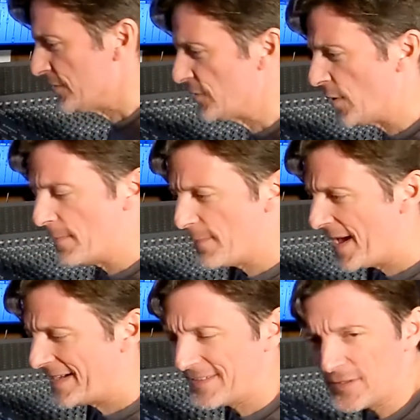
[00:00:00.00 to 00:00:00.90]
So I'm
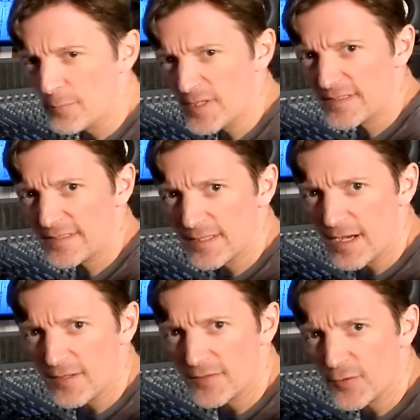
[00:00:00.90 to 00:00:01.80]
back at the mixing
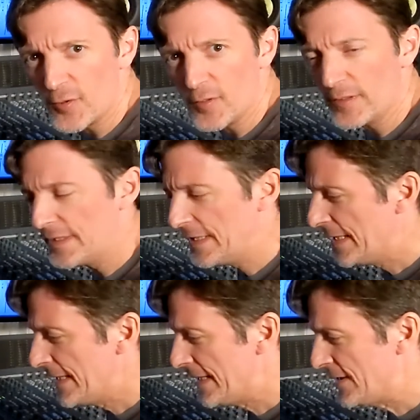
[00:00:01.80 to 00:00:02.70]
console.
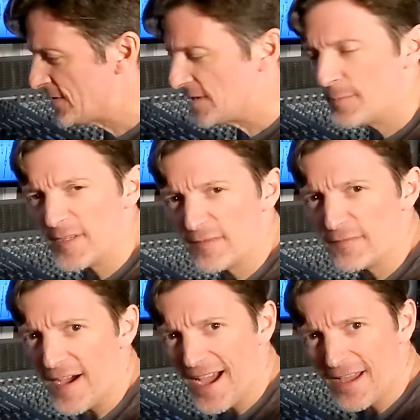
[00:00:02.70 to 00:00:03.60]
Heath sent me
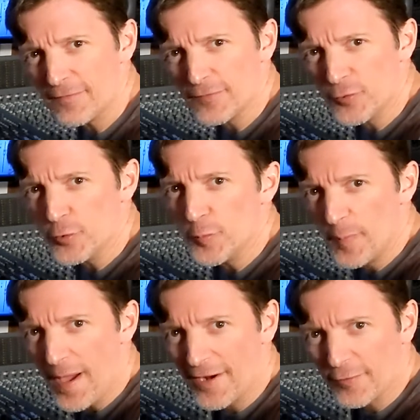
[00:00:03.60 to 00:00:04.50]
5 new
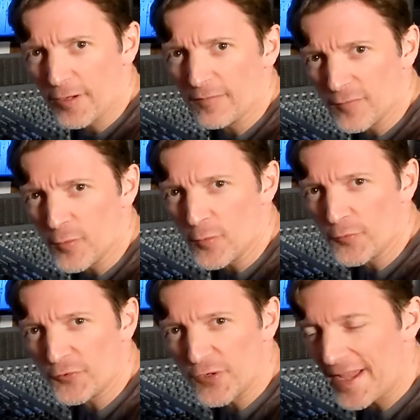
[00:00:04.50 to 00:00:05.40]
background
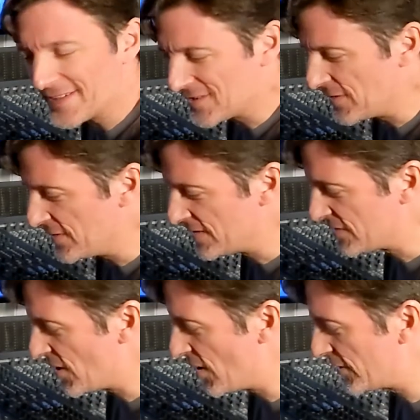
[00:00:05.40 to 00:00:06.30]
vocal tracks on this
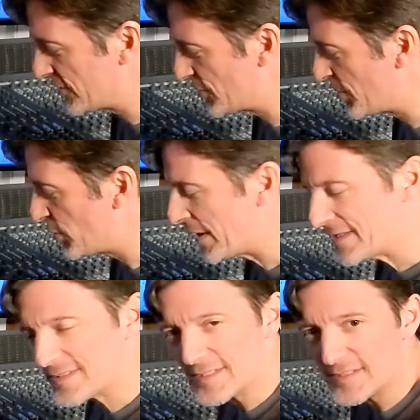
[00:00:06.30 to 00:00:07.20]
song to
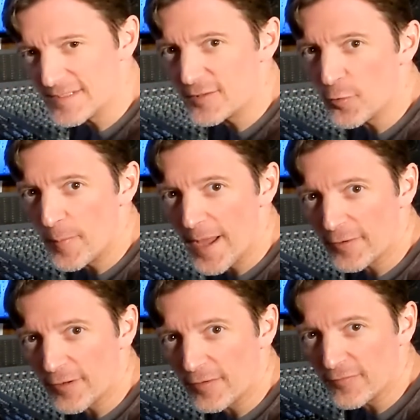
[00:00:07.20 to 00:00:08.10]
replace the single
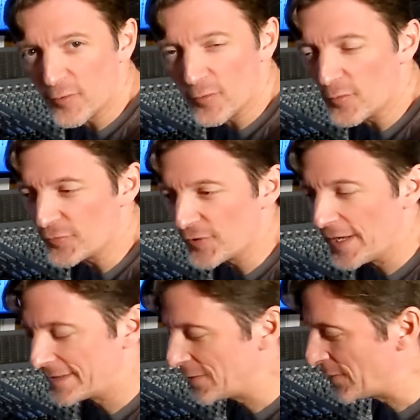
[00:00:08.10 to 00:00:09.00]
background vocal
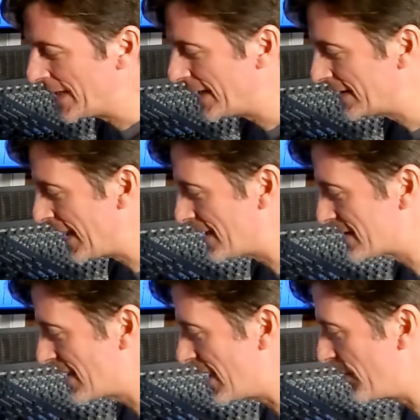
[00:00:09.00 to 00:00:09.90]
track that we had
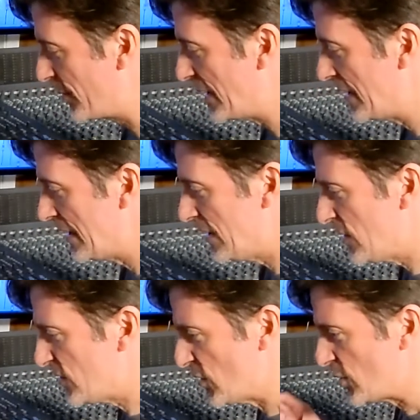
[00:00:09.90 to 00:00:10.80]
last time.
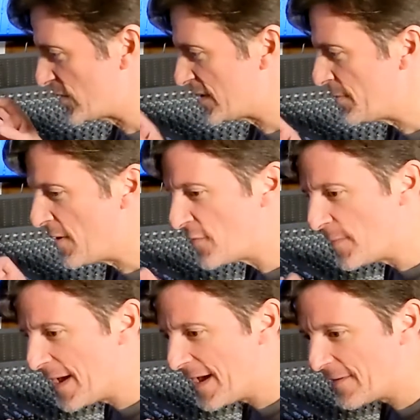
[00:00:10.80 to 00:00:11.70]
So some of
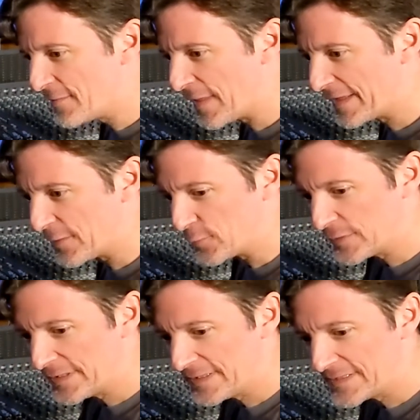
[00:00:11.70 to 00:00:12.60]
them have like a
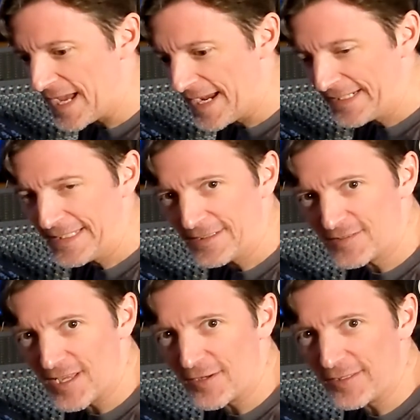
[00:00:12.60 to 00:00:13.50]
really tiny
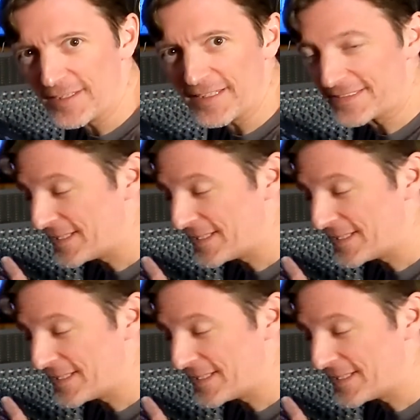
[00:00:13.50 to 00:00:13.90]
sounding, like a